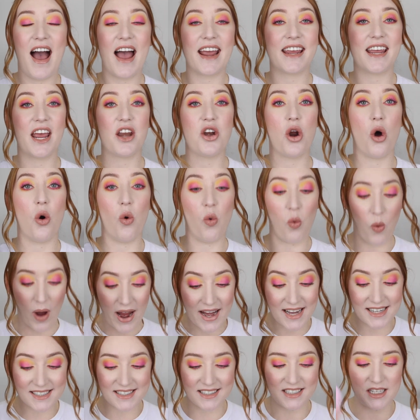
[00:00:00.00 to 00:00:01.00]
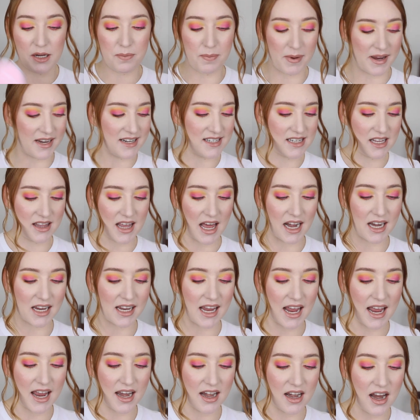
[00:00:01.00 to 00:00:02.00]
I cannot wait to dig into that
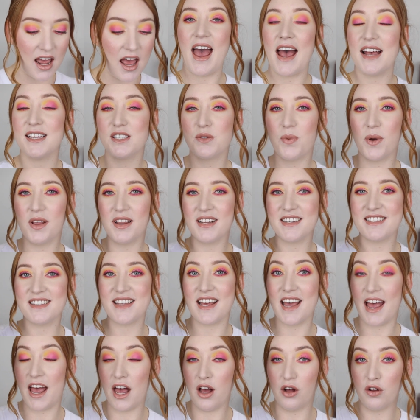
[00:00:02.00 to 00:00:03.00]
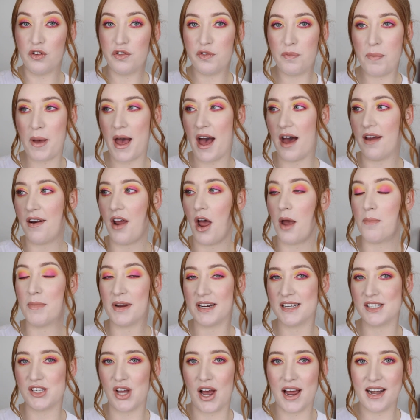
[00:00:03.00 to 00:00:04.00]
again. As well as the ELF powder, I'm
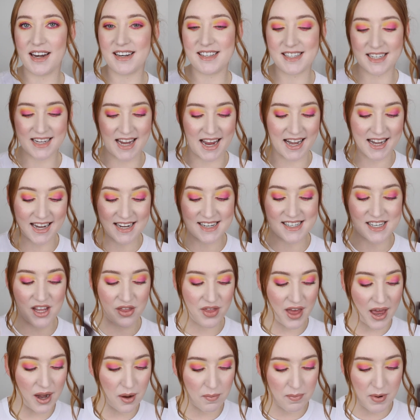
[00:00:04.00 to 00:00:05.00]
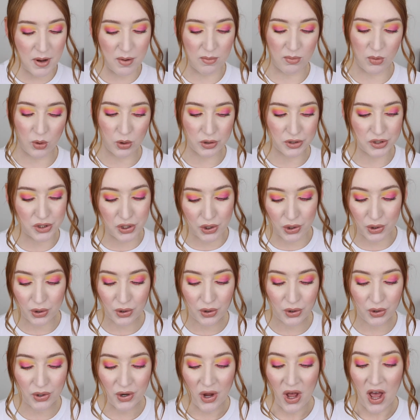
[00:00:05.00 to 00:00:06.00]
excited to get into that a bit more
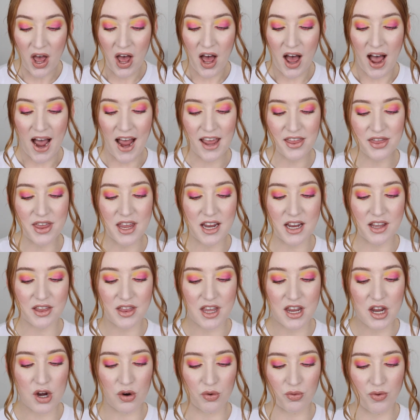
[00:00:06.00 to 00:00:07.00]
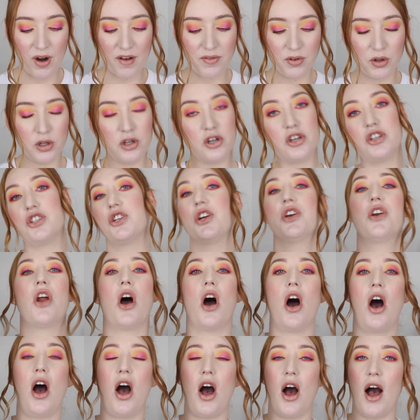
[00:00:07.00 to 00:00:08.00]
too. I think the Revolution
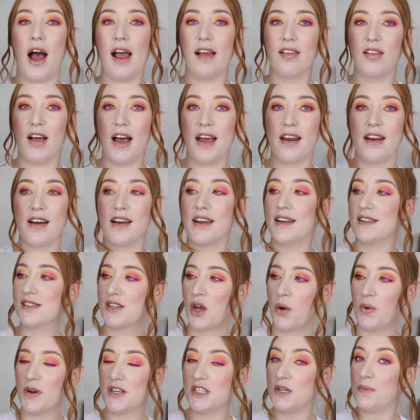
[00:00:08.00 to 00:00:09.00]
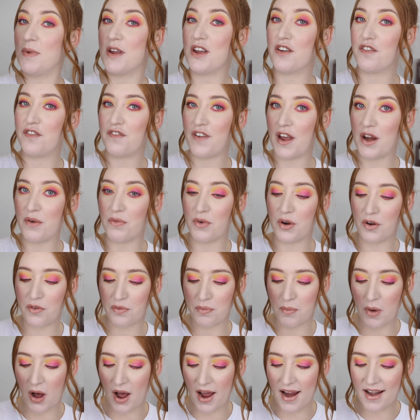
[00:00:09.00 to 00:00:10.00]
highlighter is going to be a favorite
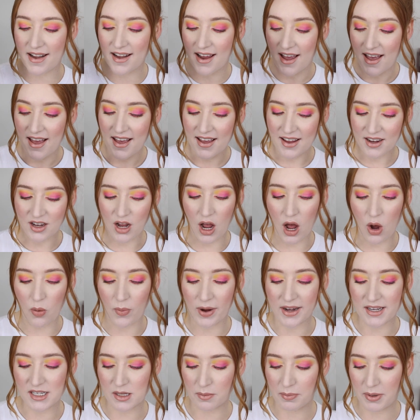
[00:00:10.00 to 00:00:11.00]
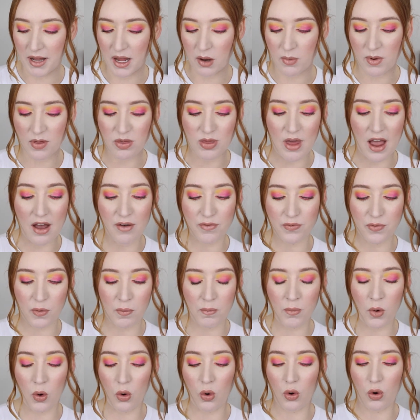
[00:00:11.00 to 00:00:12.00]
of mine. Can't wait to play with that for
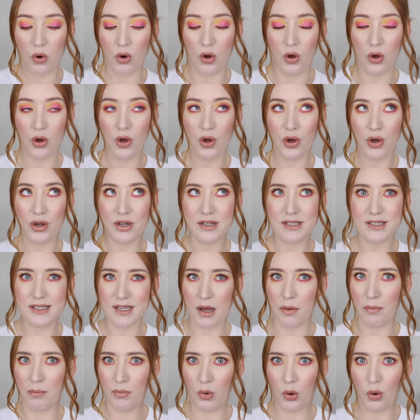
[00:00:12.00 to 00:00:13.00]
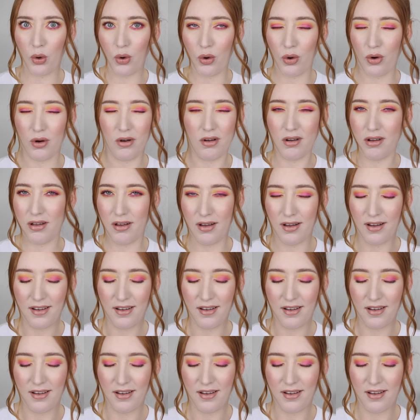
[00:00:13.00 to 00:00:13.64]
more. Some more.